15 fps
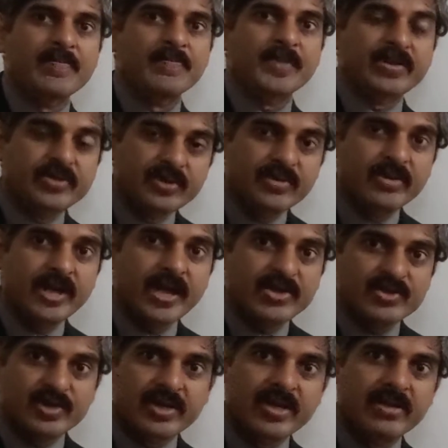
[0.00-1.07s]
then you could
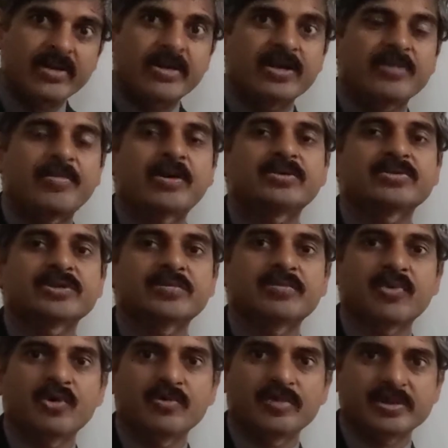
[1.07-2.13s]
actually learn about some
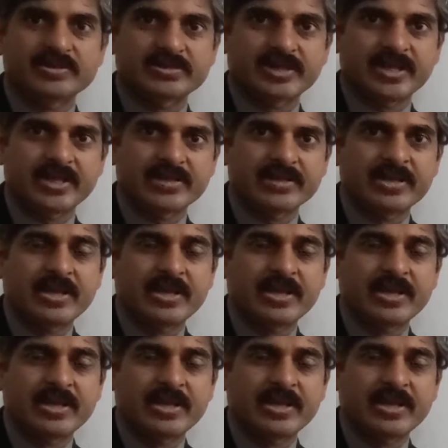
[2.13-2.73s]
more mistakes,